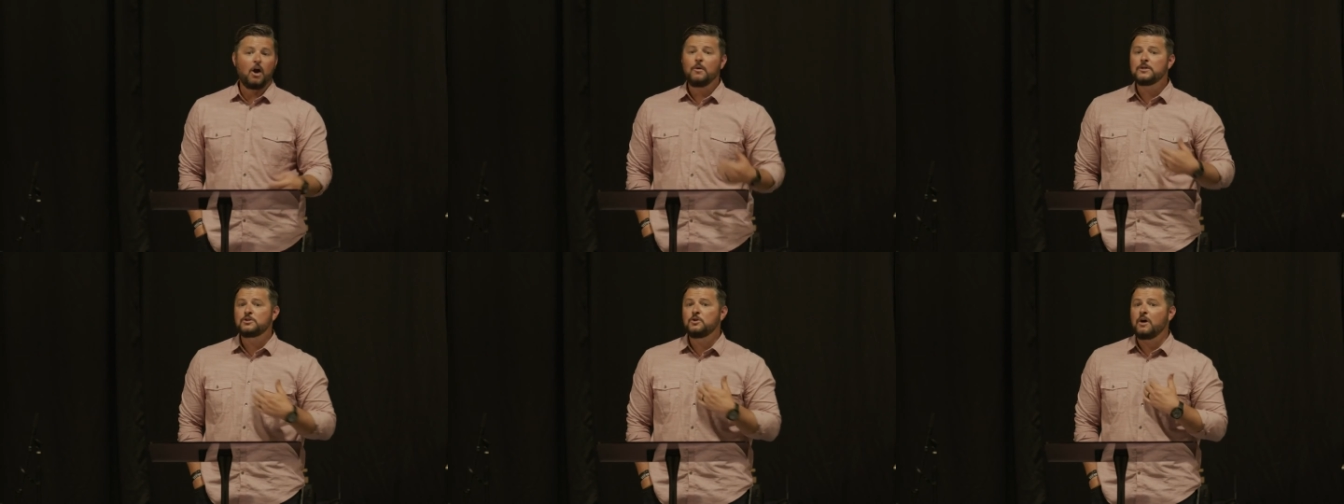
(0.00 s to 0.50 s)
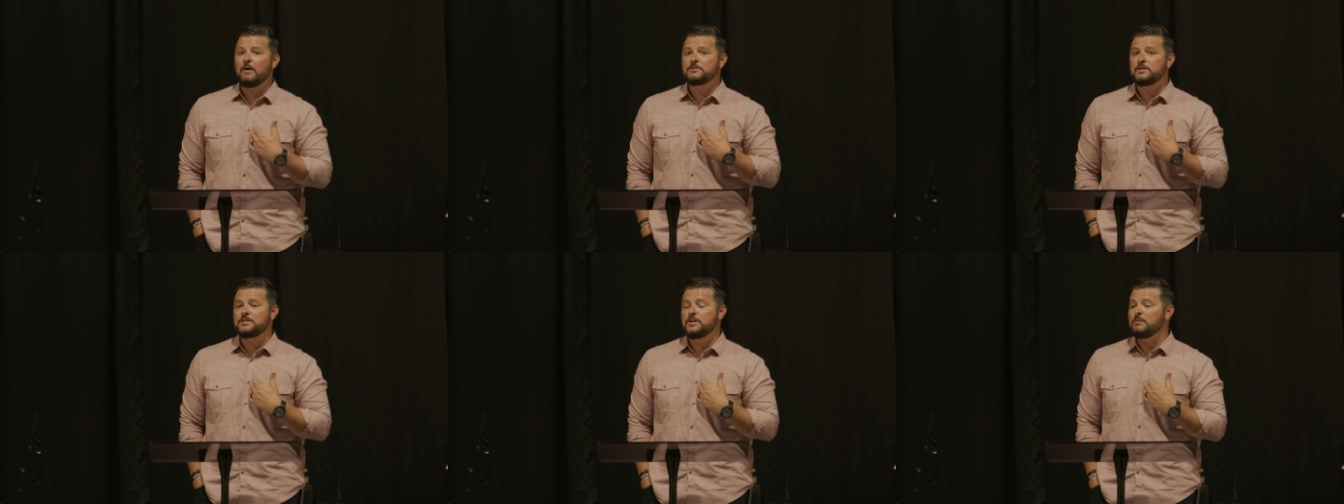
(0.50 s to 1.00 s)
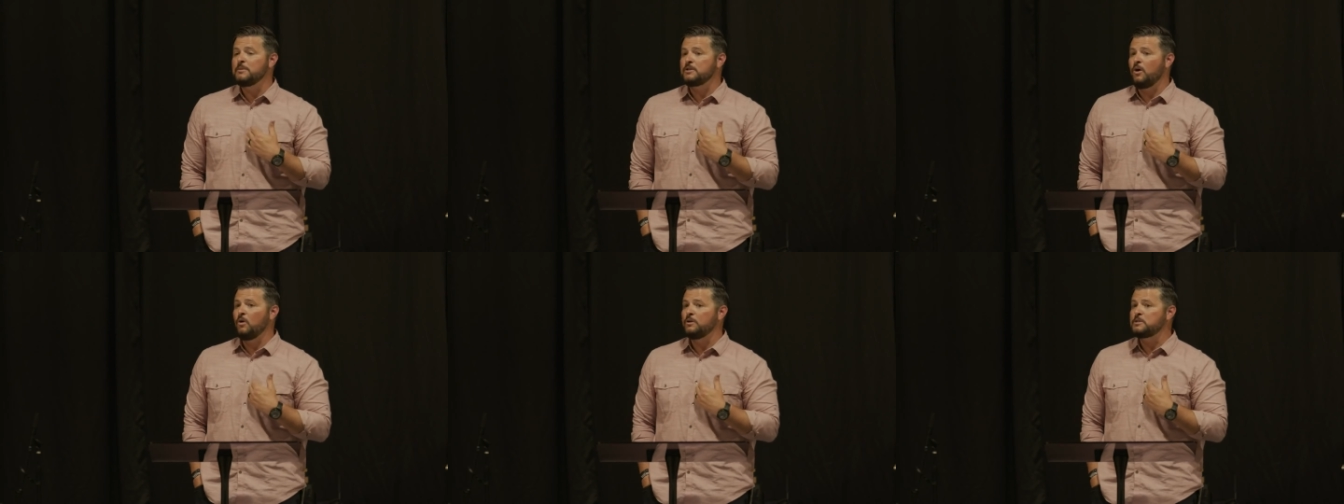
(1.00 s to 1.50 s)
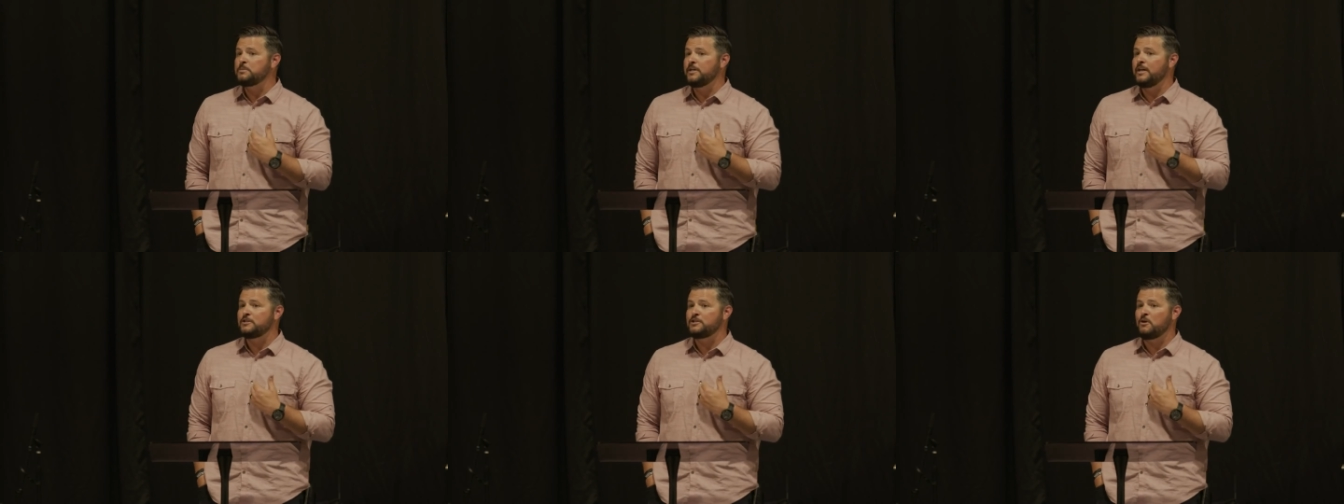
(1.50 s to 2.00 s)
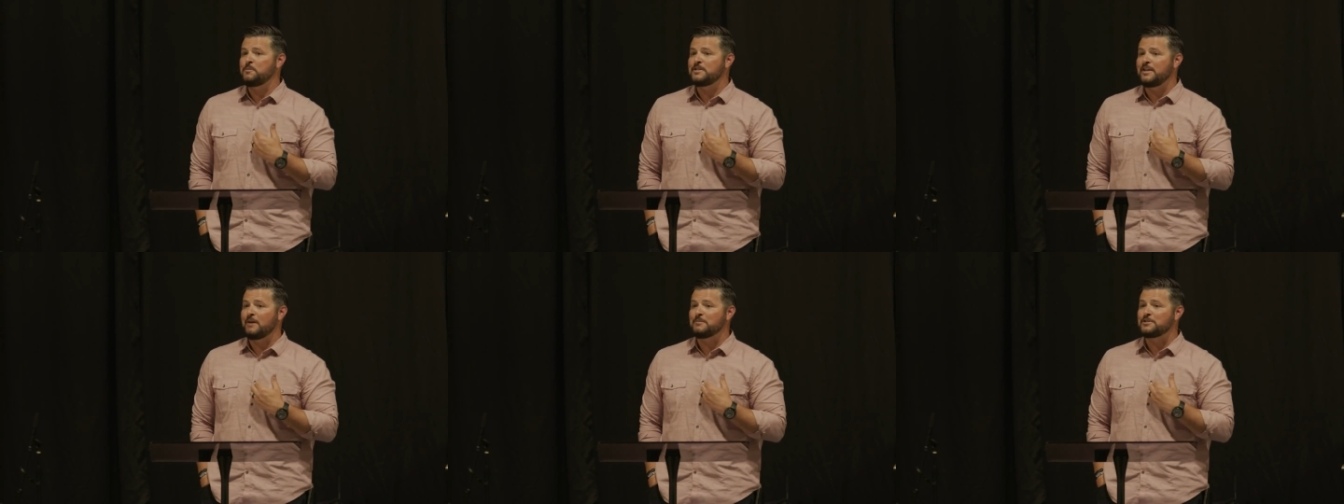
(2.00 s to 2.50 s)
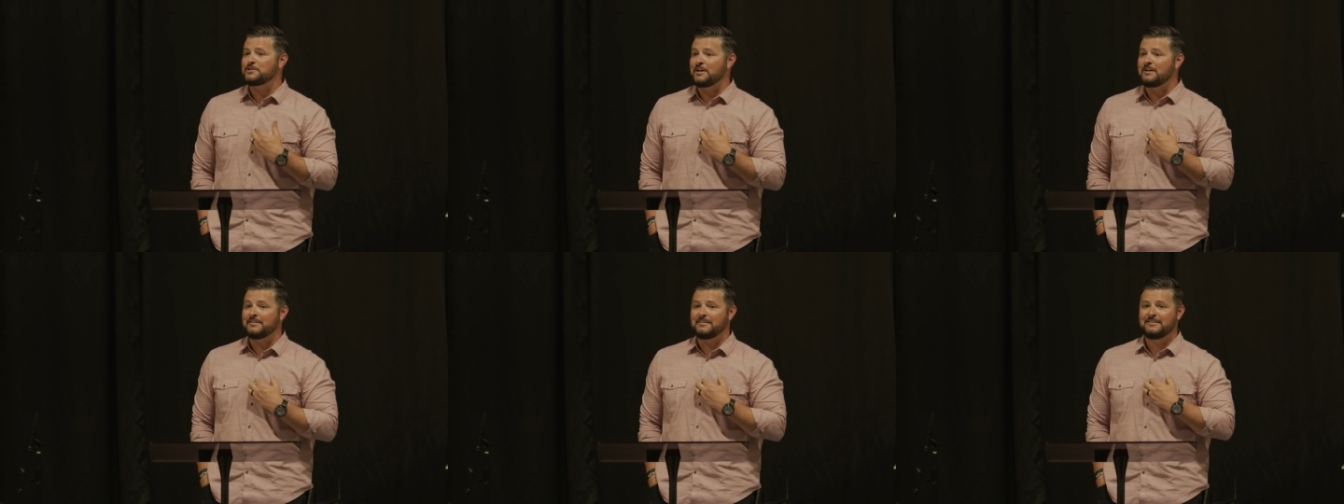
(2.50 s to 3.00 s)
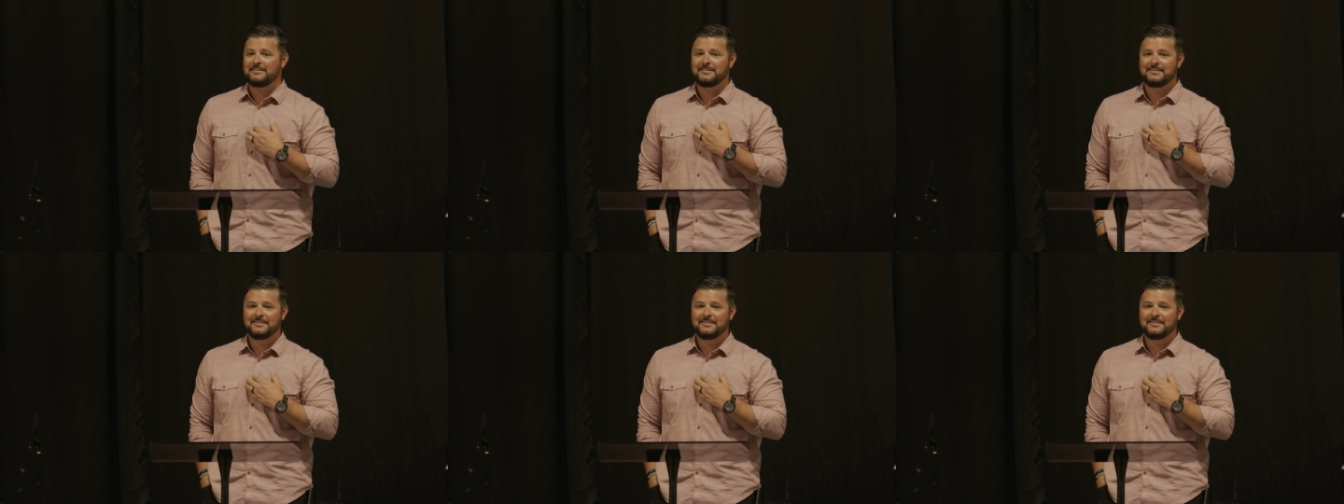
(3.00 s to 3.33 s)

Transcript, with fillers: I always knew I was a sinner, but the Holy Spirit has shown me that I'm a son.